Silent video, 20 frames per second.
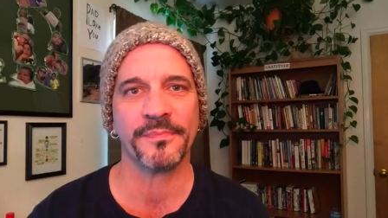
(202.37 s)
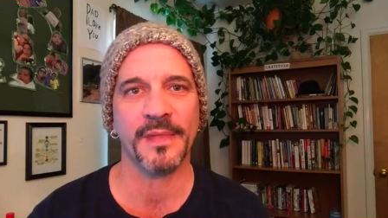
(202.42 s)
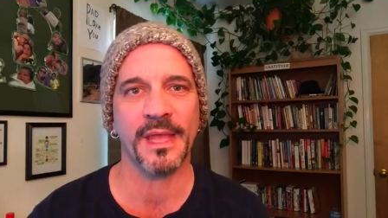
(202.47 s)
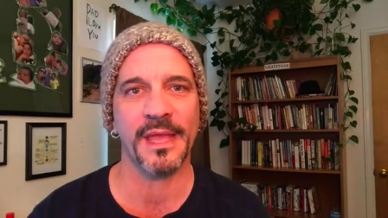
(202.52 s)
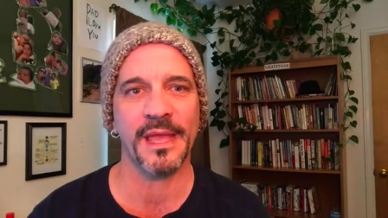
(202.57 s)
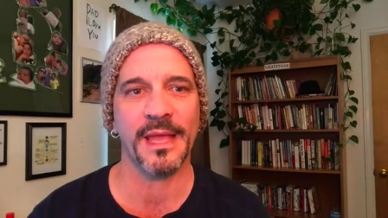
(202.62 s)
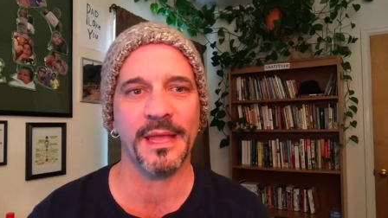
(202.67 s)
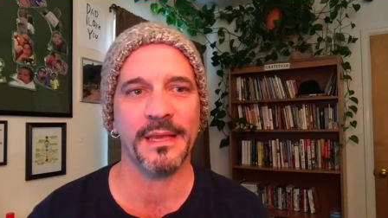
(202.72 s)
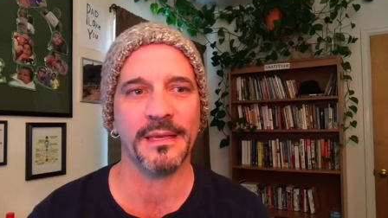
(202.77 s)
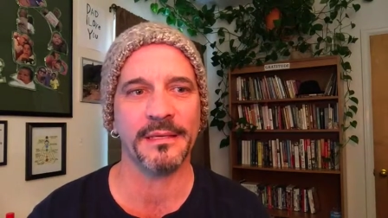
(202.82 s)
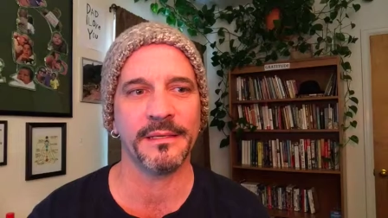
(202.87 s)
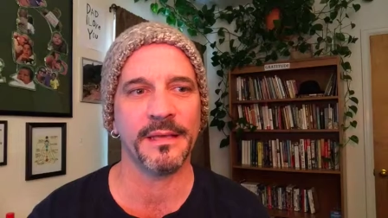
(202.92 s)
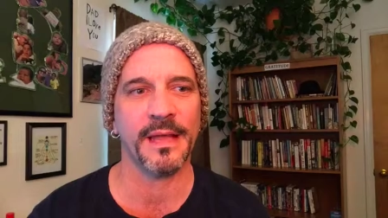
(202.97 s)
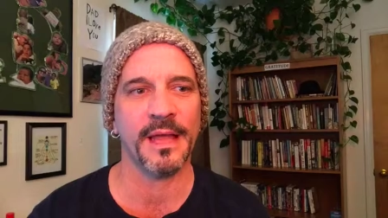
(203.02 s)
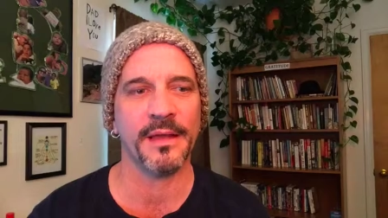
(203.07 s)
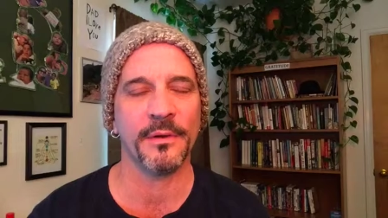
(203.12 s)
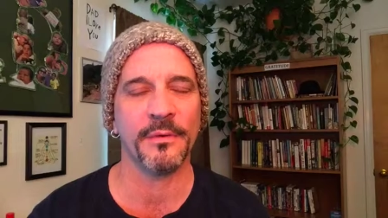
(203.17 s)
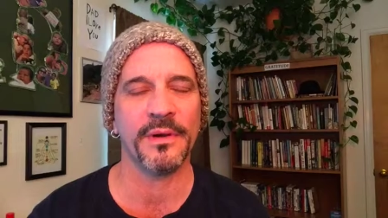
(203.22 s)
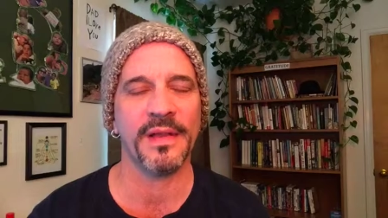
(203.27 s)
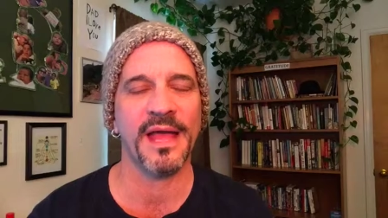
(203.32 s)
And
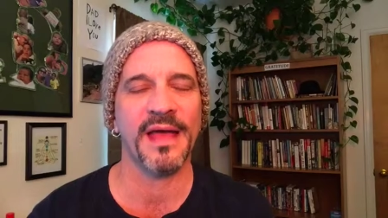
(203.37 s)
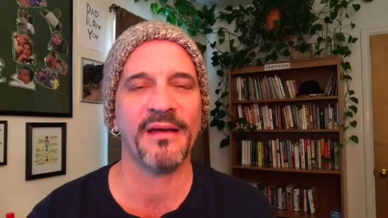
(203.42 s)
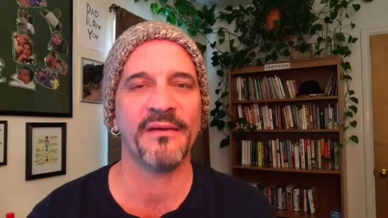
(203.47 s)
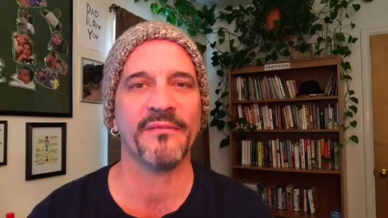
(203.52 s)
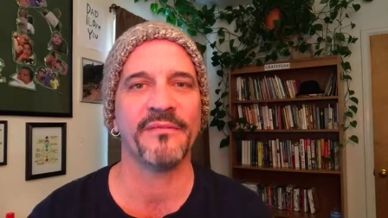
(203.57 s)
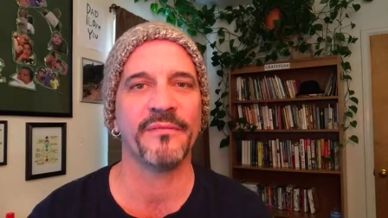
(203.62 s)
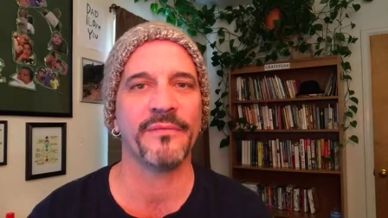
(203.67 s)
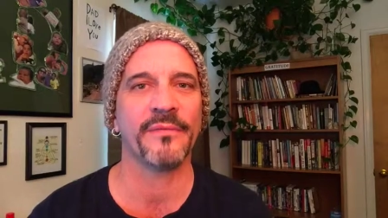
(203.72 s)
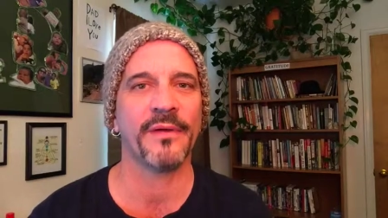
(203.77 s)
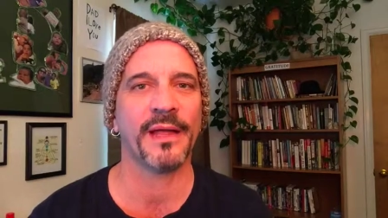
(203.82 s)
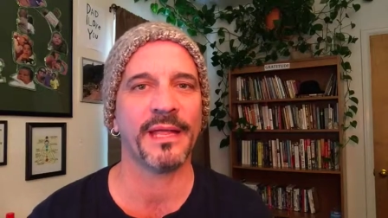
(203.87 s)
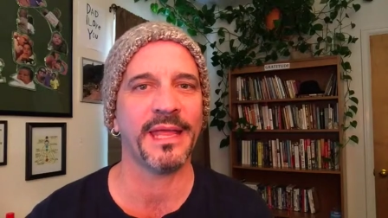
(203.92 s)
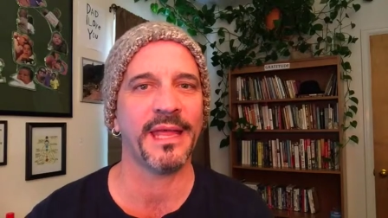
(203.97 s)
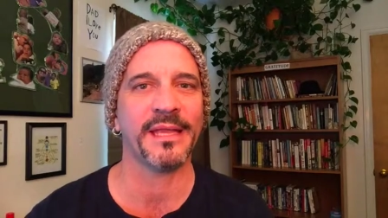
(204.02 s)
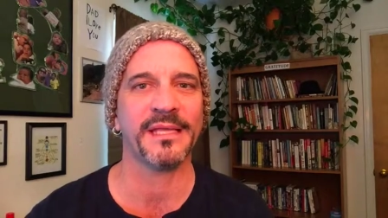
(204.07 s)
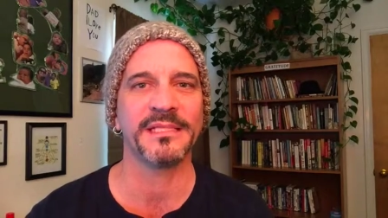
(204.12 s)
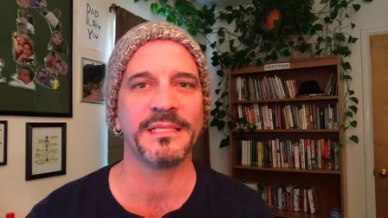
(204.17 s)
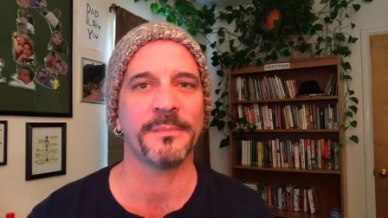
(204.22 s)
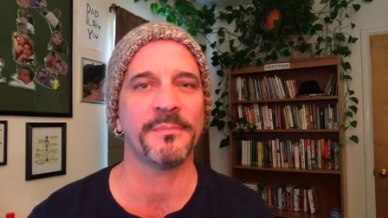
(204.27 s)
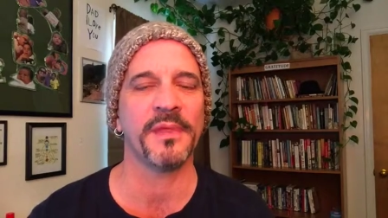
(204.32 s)
I don't have, I
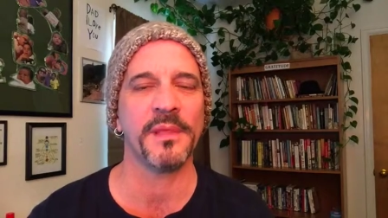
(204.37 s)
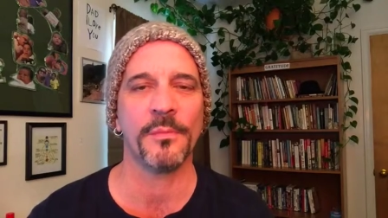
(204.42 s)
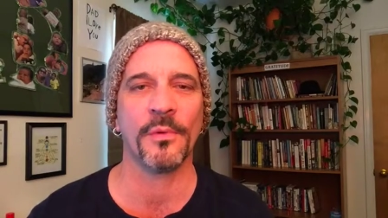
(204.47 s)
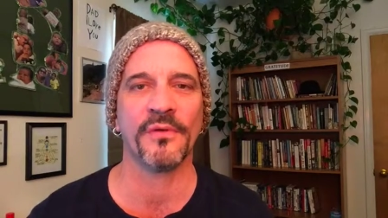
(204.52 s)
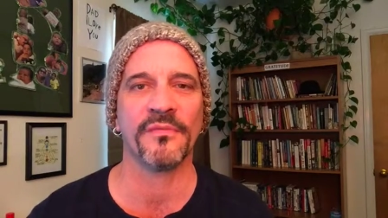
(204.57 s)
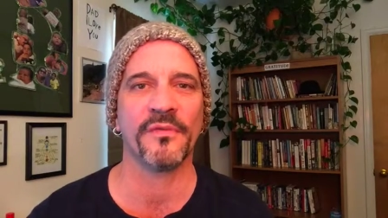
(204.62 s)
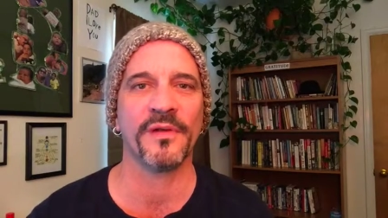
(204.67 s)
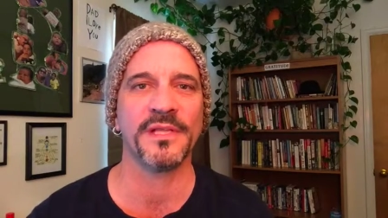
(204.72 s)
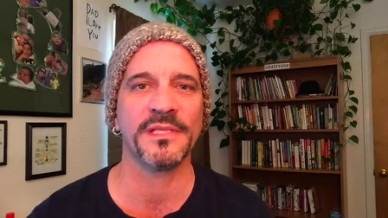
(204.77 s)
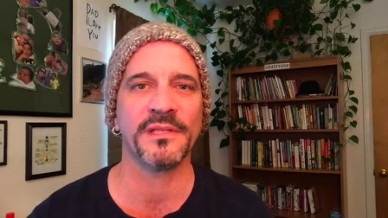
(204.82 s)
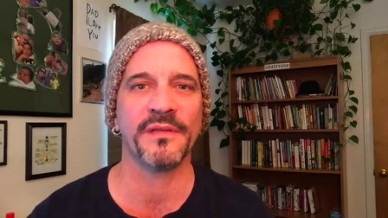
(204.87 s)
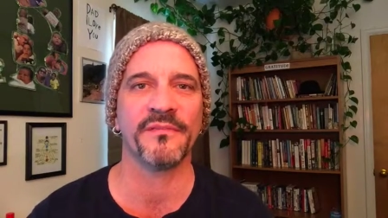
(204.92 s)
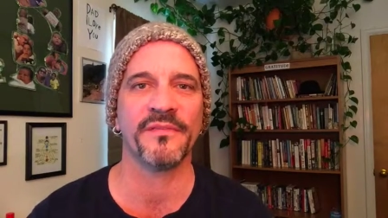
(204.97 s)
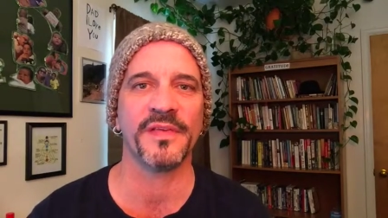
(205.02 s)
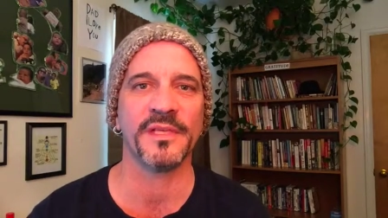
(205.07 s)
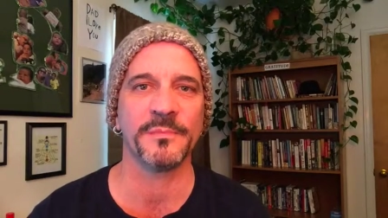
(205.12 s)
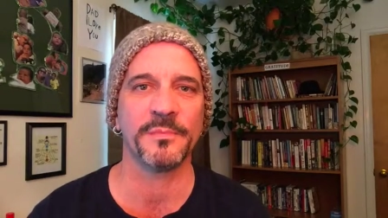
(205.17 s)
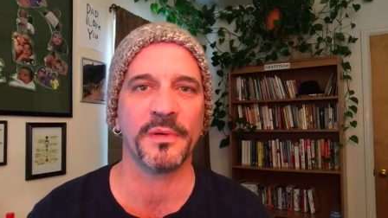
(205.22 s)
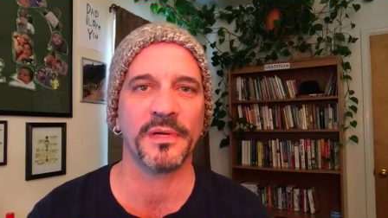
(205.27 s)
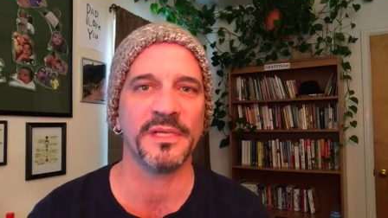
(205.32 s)
can't accept any more friends on
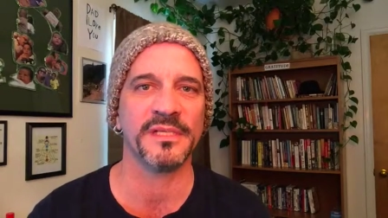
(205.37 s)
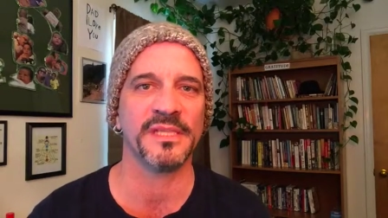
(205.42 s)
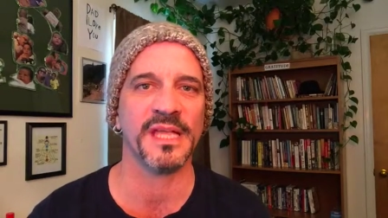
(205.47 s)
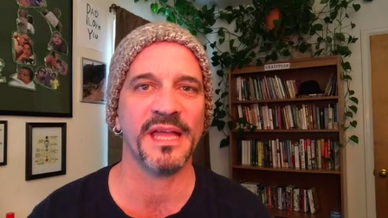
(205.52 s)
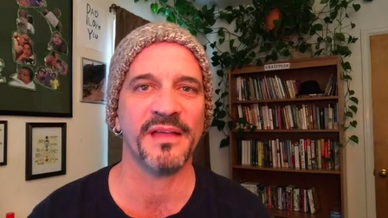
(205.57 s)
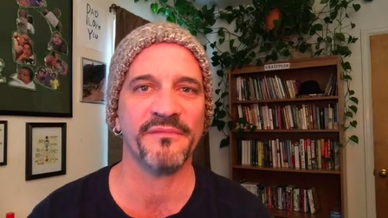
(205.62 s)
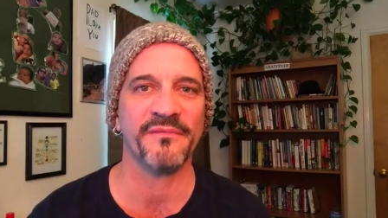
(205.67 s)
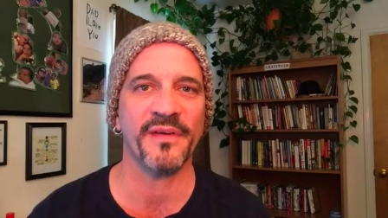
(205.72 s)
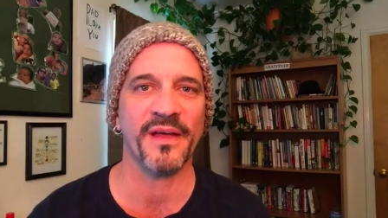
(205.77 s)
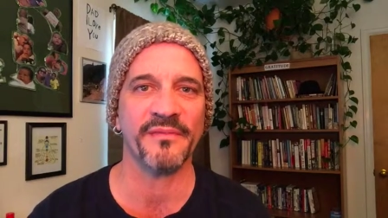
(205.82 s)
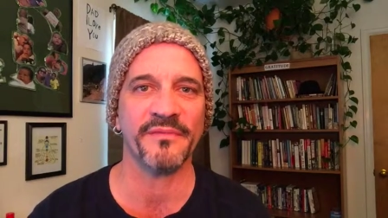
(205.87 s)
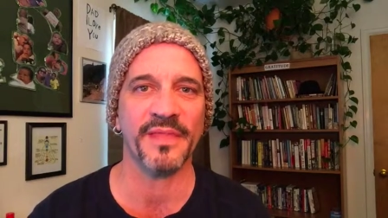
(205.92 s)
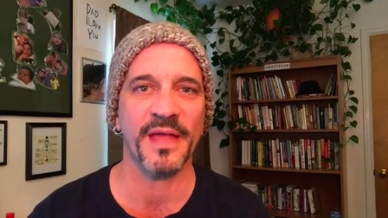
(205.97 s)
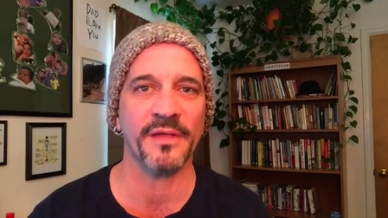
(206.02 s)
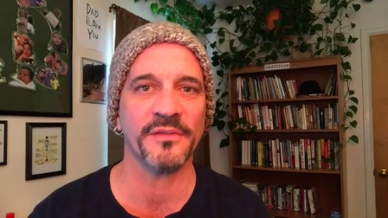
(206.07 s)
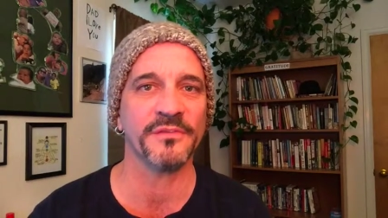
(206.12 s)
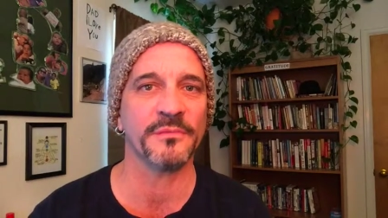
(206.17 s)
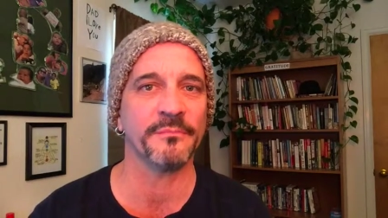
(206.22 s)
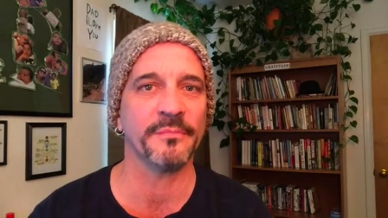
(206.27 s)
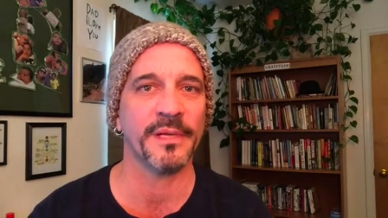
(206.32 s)
Facebook because I have
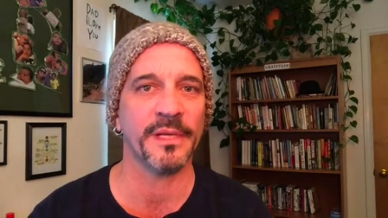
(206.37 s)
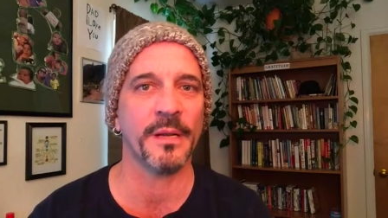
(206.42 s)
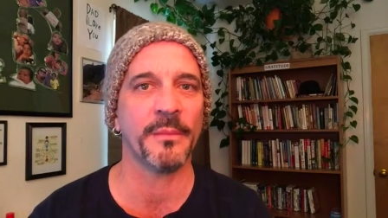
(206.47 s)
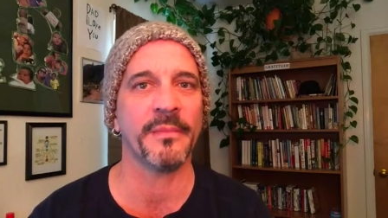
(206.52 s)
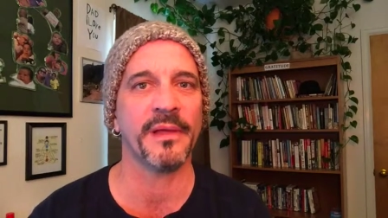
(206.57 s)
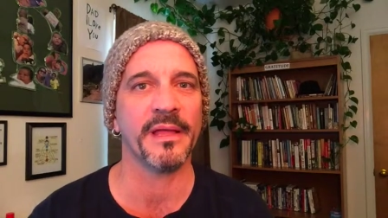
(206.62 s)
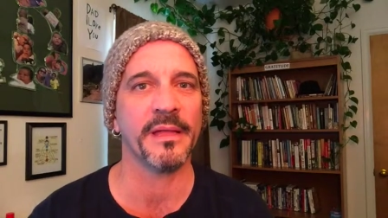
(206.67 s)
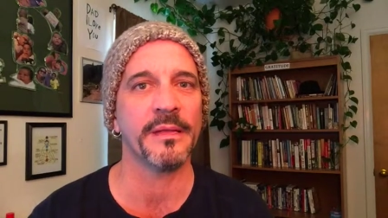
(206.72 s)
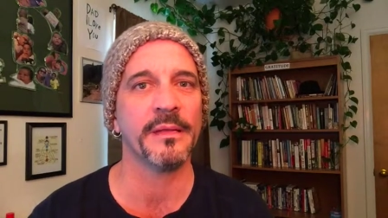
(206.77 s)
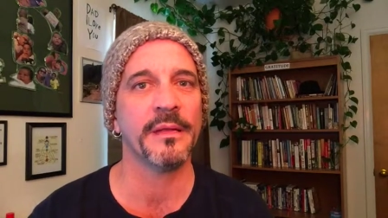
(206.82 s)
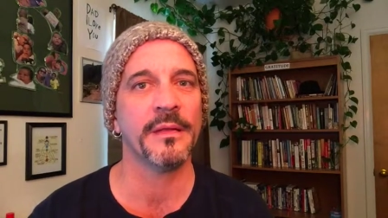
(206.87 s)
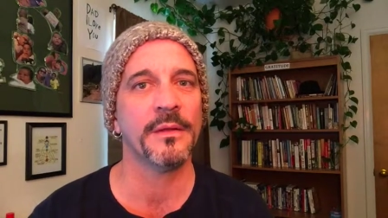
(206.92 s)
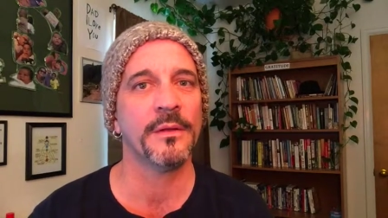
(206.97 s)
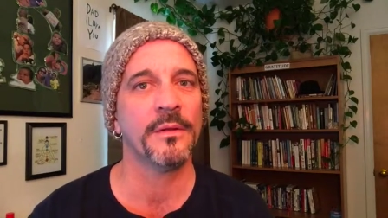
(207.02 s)
5,000, but on my